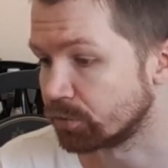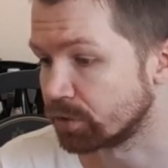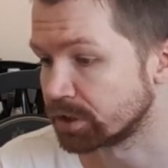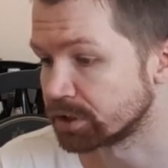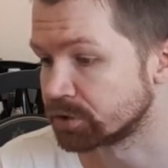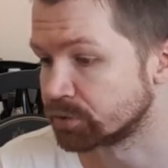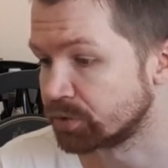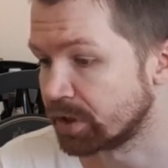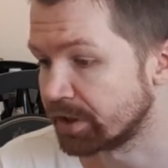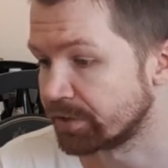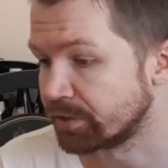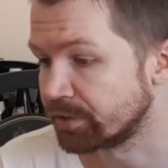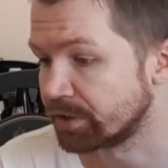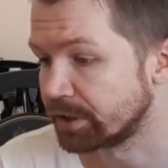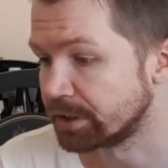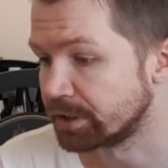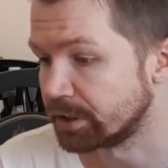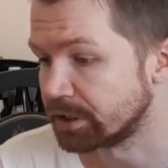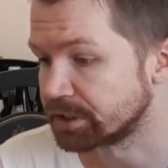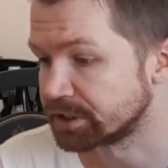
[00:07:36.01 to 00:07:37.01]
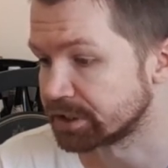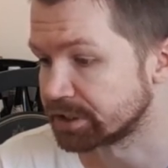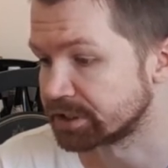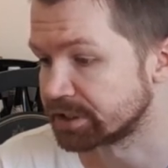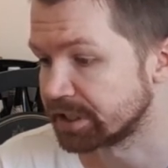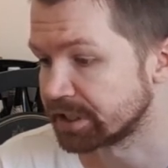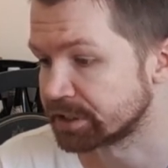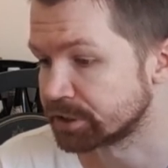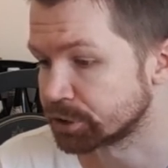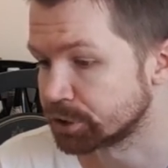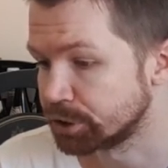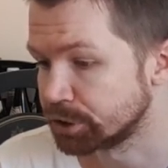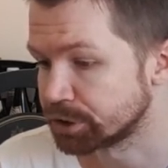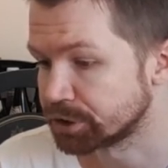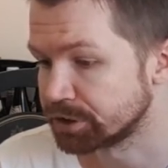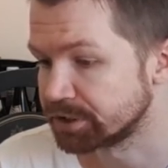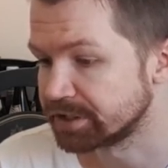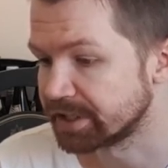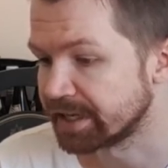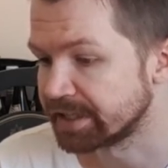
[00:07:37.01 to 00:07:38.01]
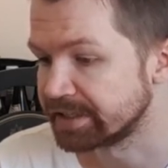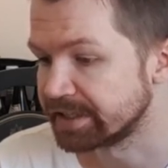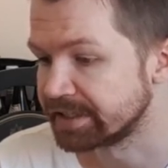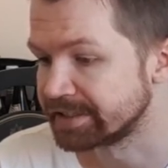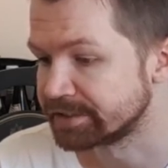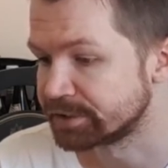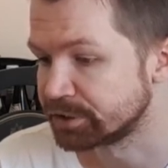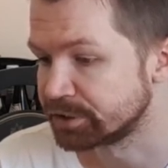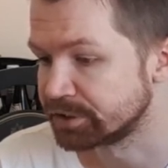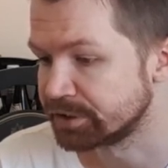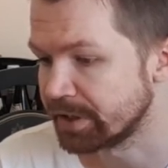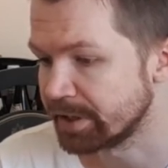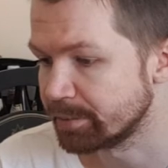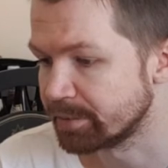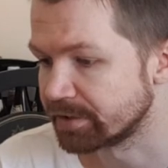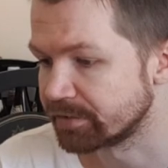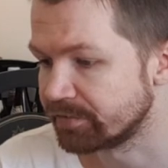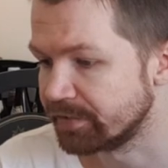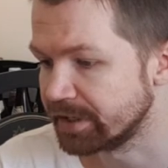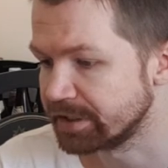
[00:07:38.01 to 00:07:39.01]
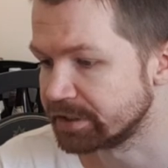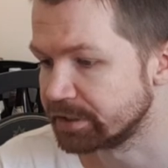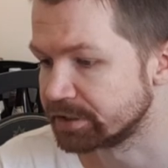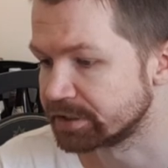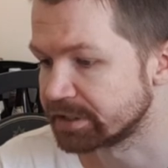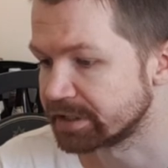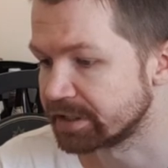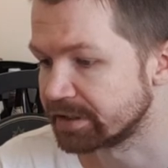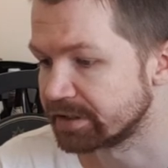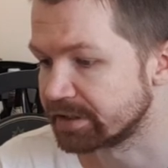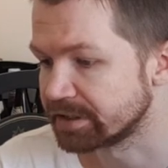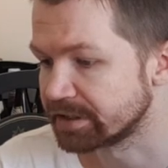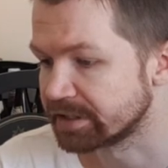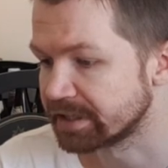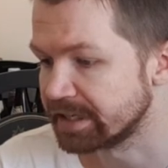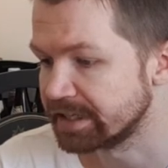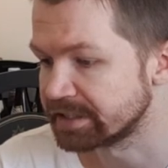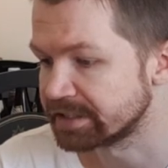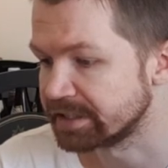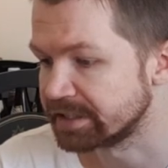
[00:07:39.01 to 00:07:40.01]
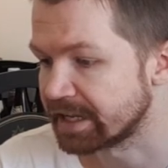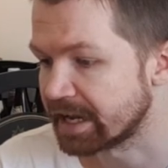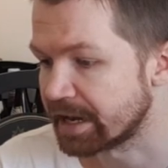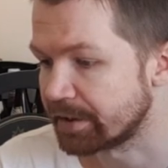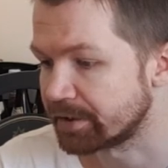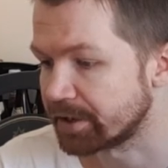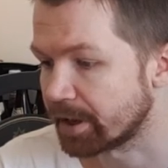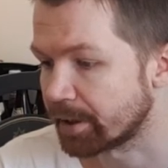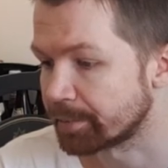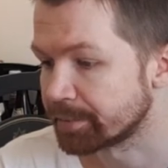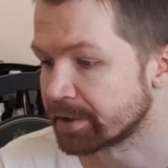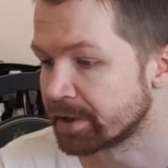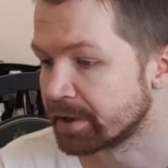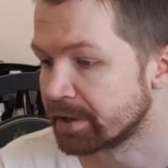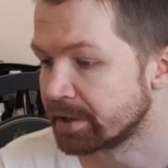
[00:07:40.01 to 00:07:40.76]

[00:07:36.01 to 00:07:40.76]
was one of the largest excursion and entertainment venues in the Dresden area.